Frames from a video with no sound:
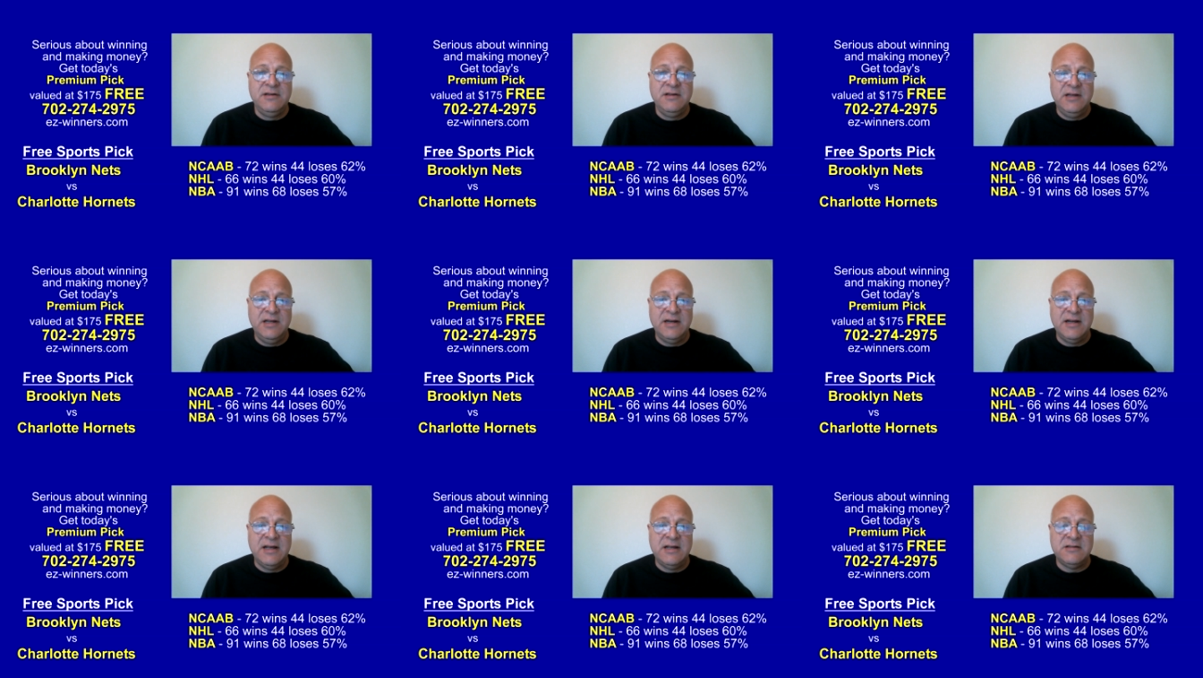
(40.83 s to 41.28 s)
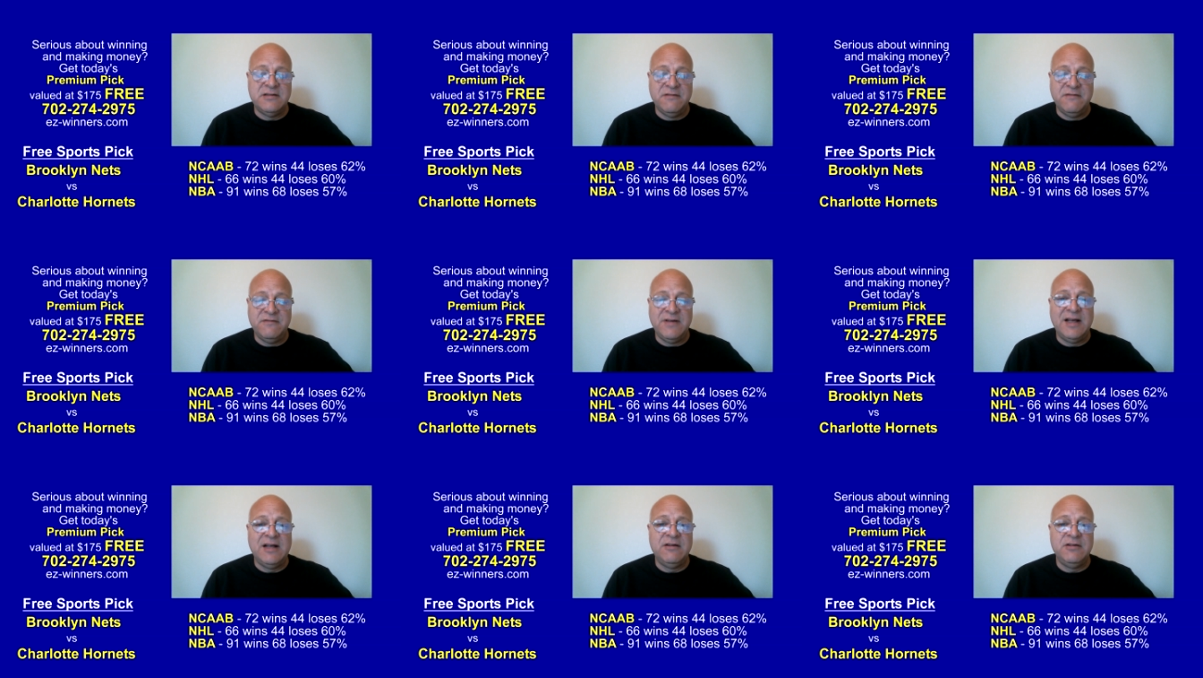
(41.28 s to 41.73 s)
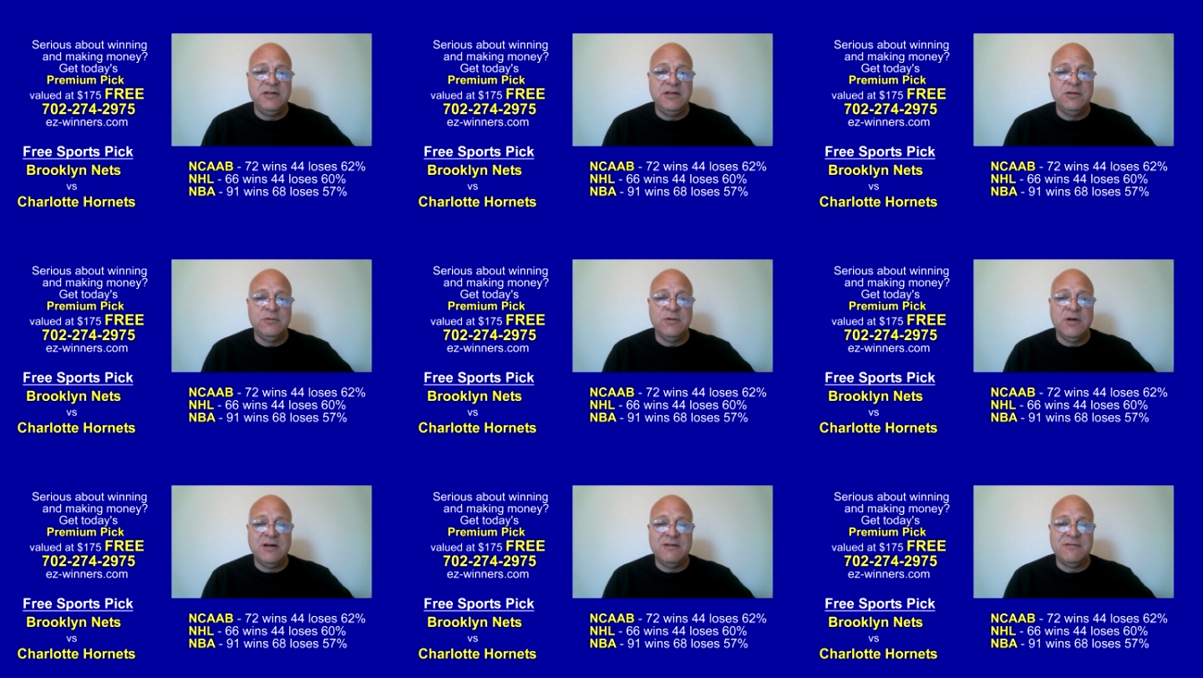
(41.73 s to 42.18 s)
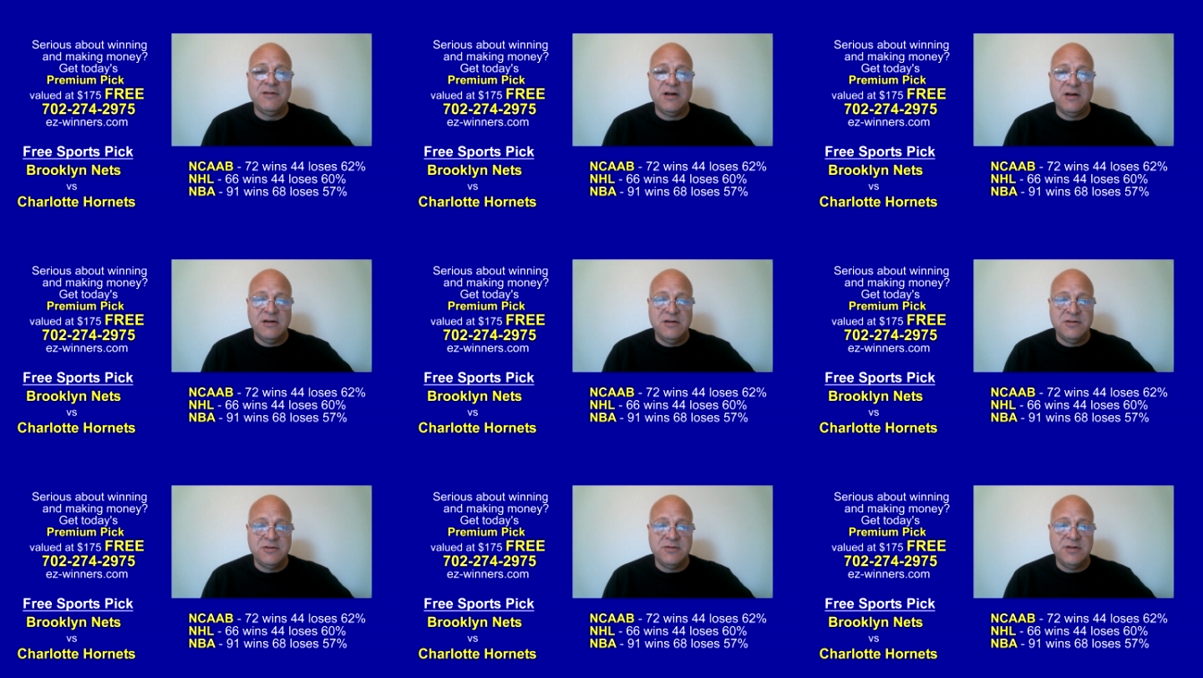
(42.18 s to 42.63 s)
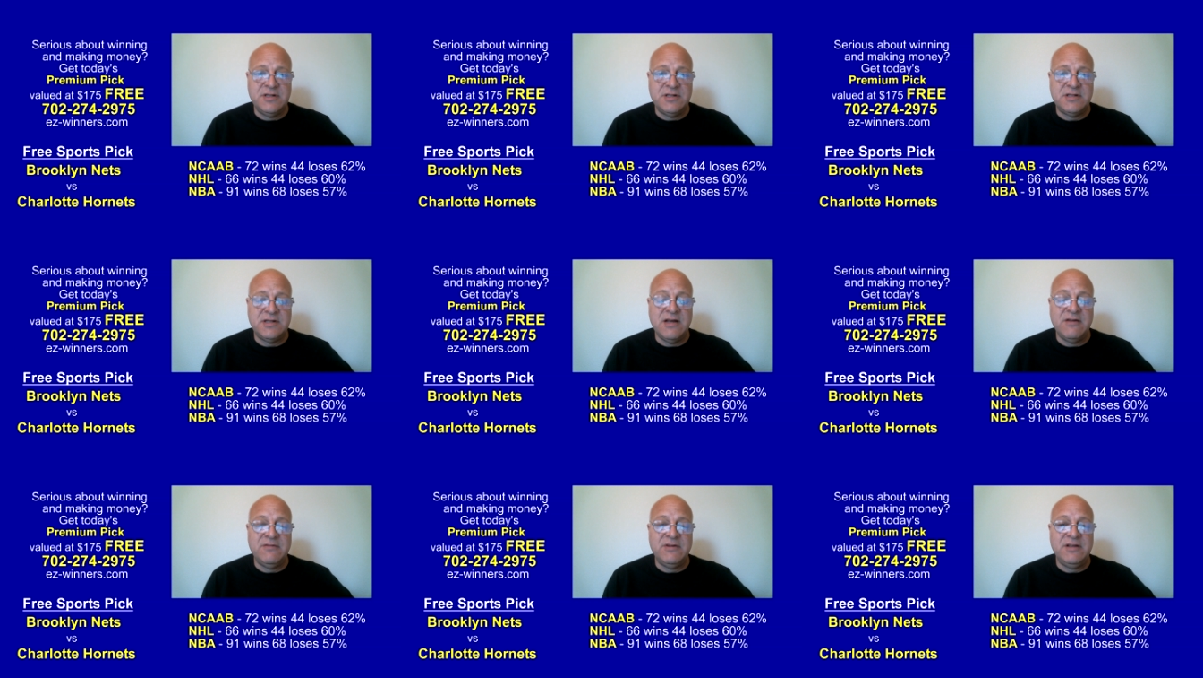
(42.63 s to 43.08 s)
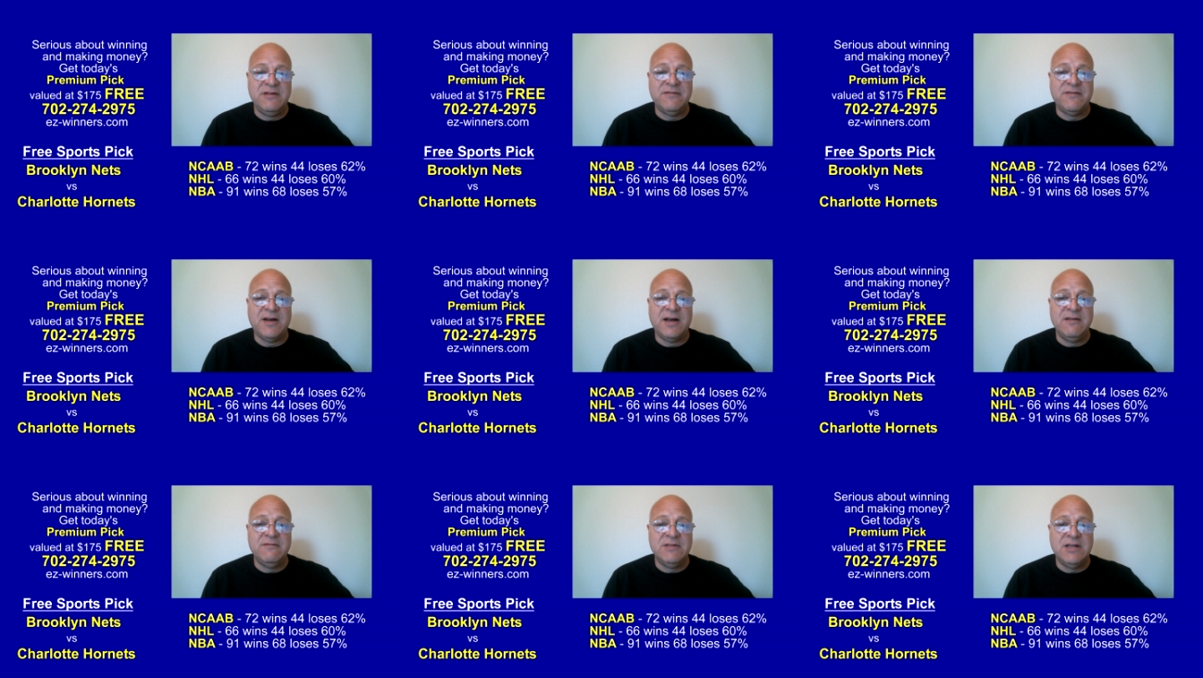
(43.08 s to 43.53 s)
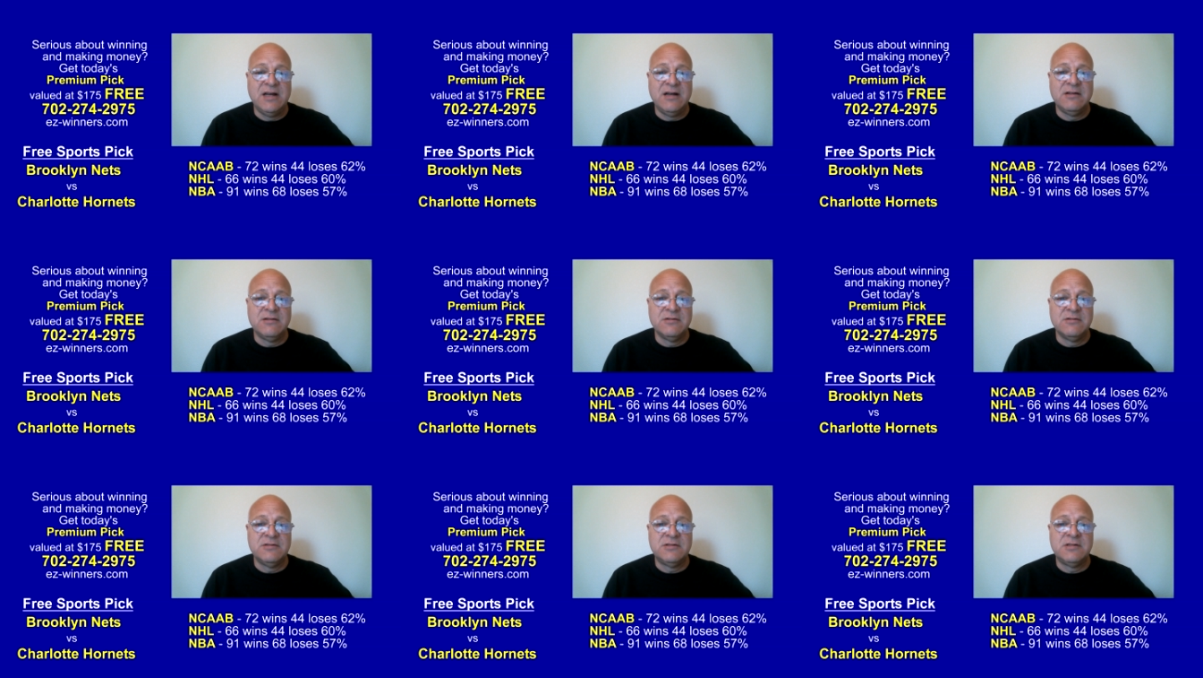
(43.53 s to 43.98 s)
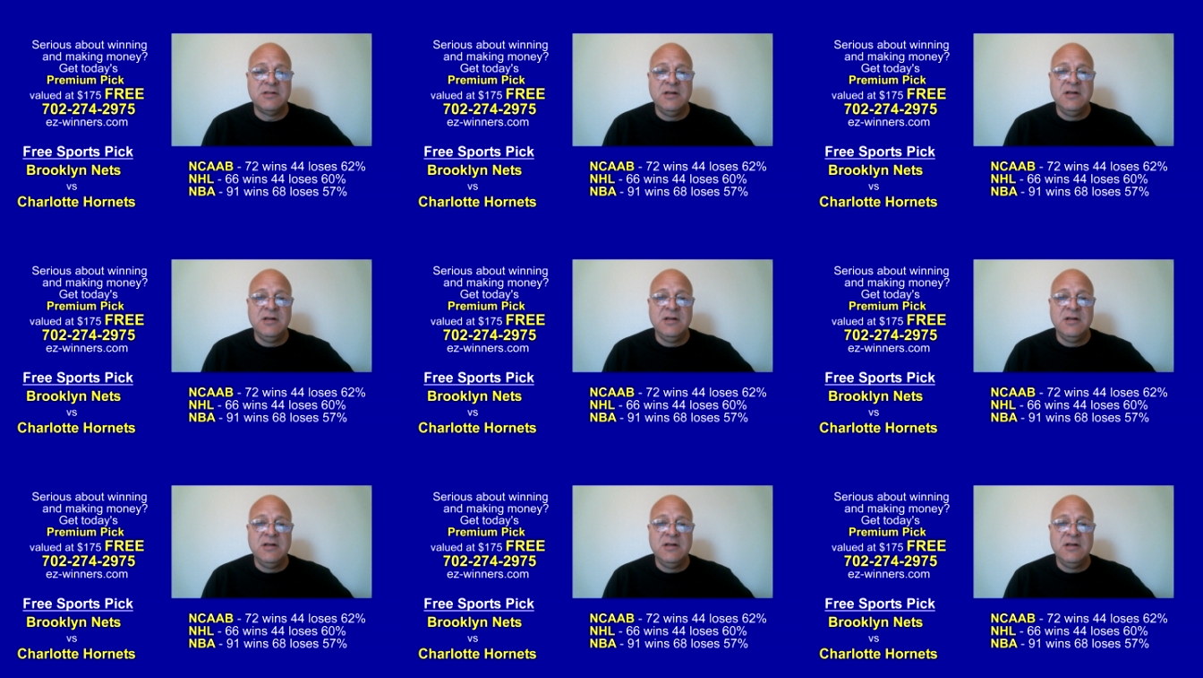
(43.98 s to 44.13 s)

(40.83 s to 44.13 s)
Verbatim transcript: It has a value of $175.